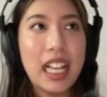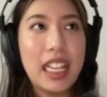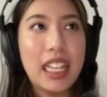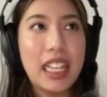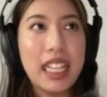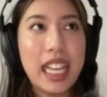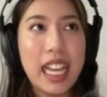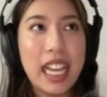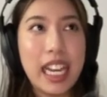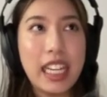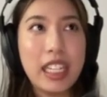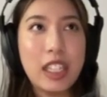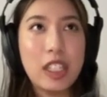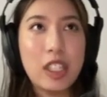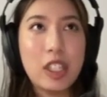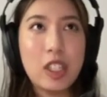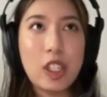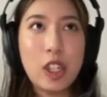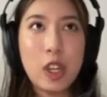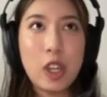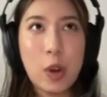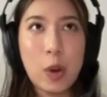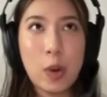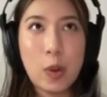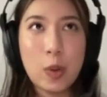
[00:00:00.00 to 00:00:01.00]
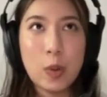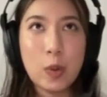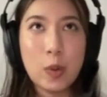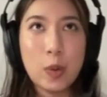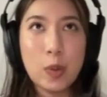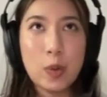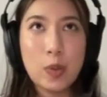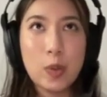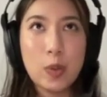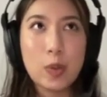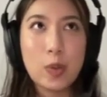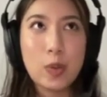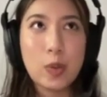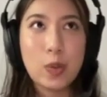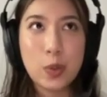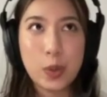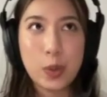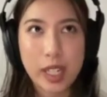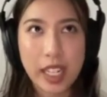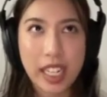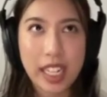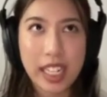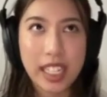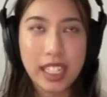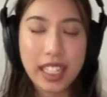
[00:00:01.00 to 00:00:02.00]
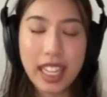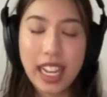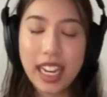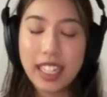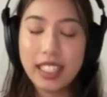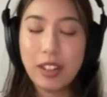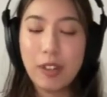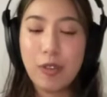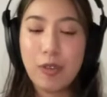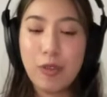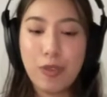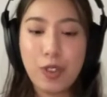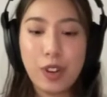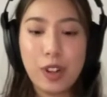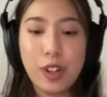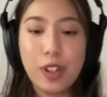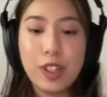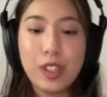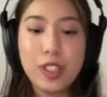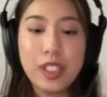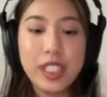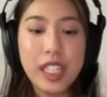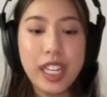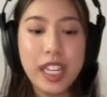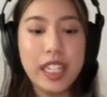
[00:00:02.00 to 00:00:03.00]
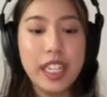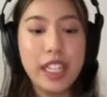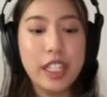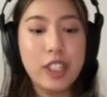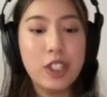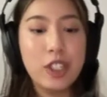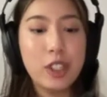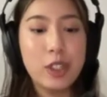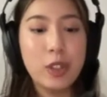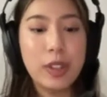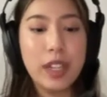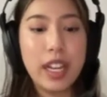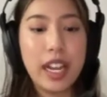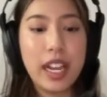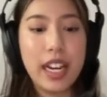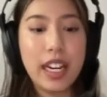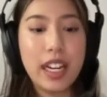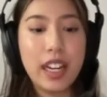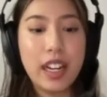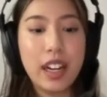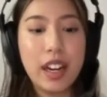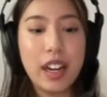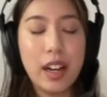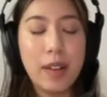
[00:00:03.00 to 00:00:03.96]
they don't read like the first initial like